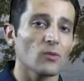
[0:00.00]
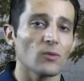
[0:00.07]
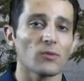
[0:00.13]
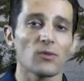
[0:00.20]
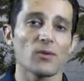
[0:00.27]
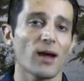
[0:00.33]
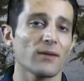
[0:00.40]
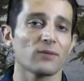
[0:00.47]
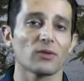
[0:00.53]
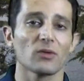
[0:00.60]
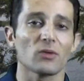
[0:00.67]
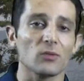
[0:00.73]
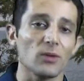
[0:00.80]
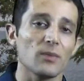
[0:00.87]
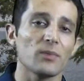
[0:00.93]
So if you have a
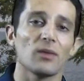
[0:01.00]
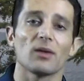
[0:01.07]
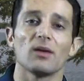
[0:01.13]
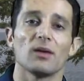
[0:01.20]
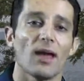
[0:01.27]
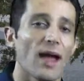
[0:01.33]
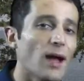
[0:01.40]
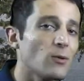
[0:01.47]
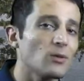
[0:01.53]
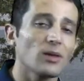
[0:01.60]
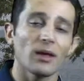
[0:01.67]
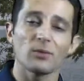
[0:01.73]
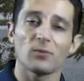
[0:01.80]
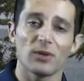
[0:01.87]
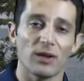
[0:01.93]
script, an
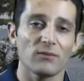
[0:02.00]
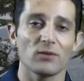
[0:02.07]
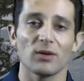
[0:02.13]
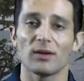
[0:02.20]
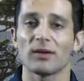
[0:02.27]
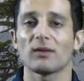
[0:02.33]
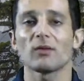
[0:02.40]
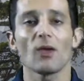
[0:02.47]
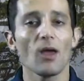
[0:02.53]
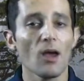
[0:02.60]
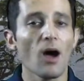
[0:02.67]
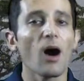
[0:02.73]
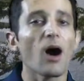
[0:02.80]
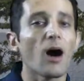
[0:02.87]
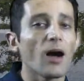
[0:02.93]
outline, whatever it is,
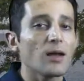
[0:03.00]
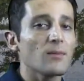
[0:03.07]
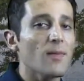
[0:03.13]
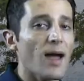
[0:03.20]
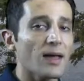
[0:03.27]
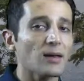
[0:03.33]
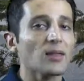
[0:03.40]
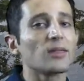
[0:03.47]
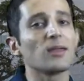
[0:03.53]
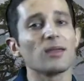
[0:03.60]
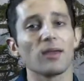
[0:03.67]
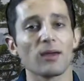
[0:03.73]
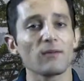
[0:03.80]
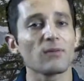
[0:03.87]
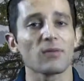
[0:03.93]
automatically
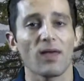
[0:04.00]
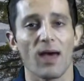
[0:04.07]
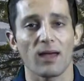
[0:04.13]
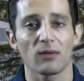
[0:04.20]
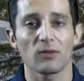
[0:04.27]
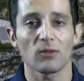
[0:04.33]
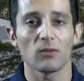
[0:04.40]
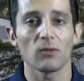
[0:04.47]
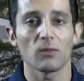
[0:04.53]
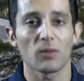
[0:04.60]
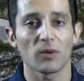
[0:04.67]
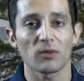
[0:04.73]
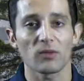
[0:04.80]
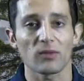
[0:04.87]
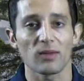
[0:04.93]
gives that to the
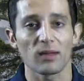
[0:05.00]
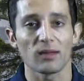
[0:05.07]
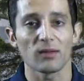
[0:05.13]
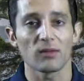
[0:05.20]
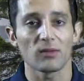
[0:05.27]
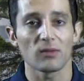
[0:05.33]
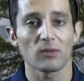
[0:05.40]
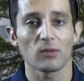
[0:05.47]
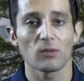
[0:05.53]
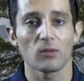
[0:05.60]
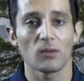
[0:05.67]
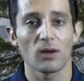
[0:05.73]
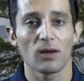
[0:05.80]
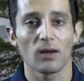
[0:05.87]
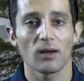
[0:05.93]
person that needs to